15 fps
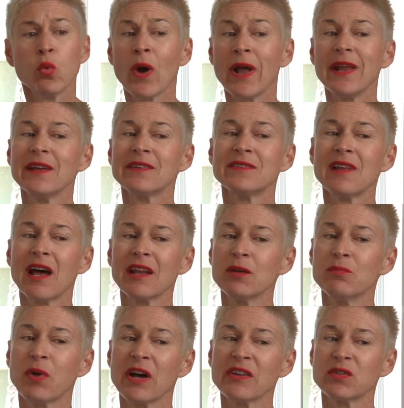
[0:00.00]
Well, it's not
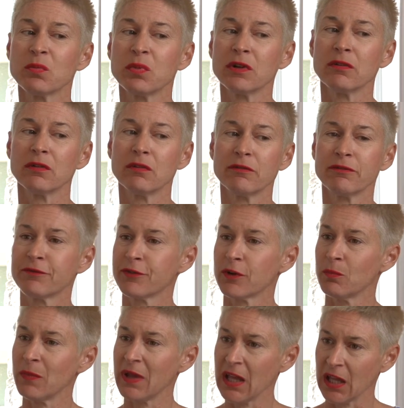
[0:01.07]
impossible for
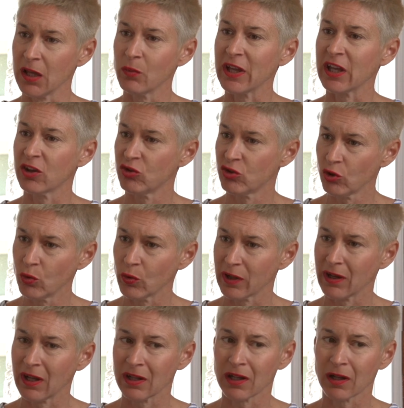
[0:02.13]
me. We can do
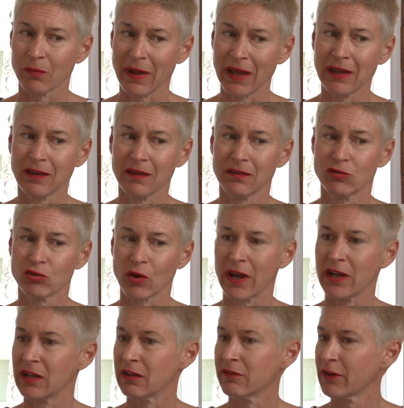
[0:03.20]
it. It'll make
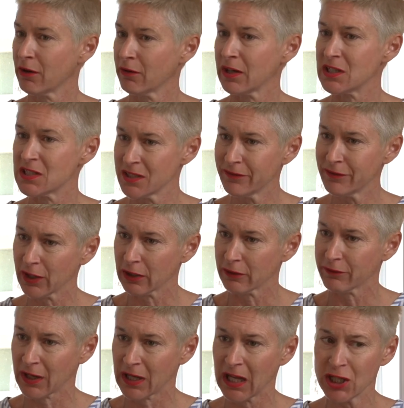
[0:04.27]
trading very difficult
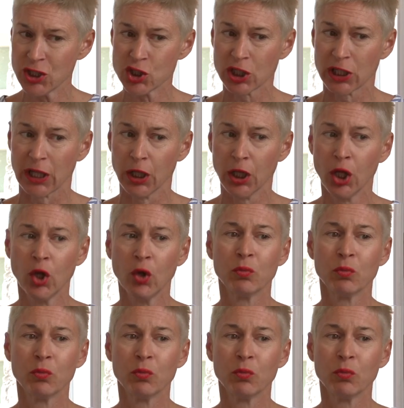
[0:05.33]
financially.